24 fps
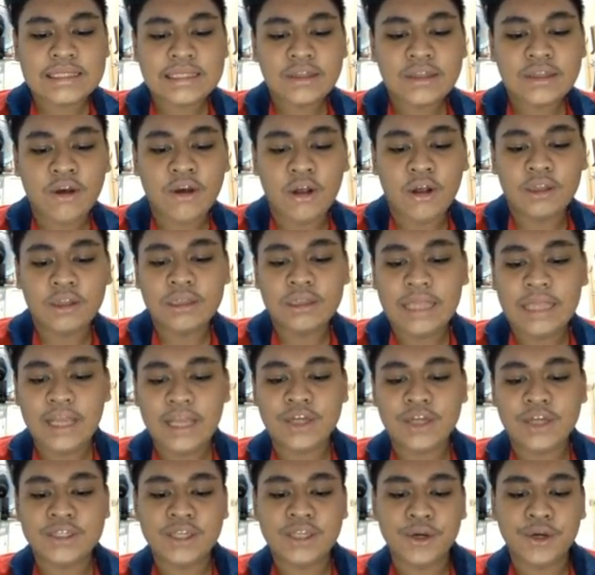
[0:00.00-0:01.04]
is
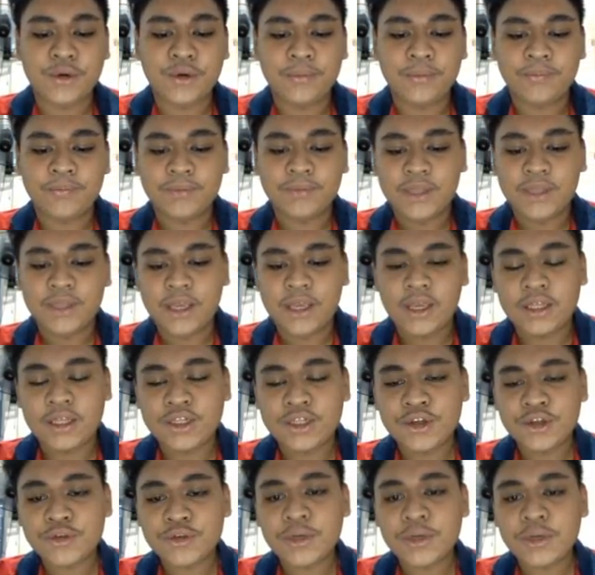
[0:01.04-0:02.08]
called layer 0
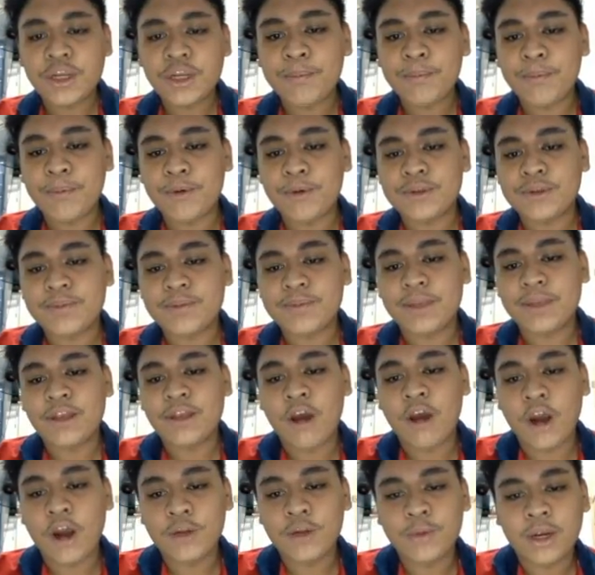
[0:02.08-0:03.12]
and is usually
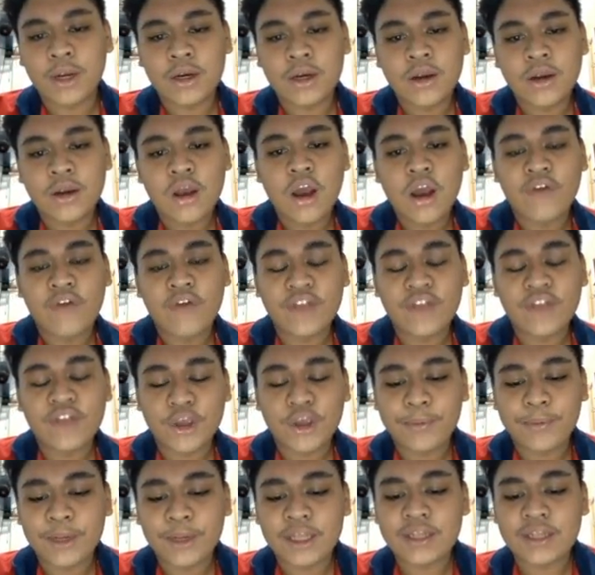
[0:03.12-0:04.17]
composed by the hardware
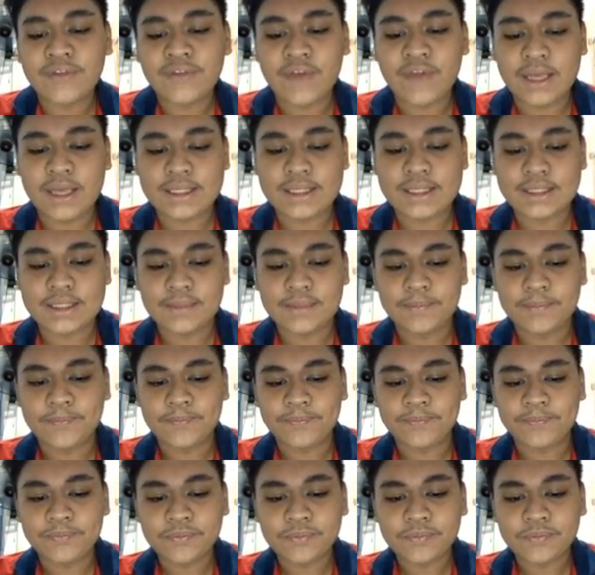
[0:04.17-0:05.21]
of the computing device.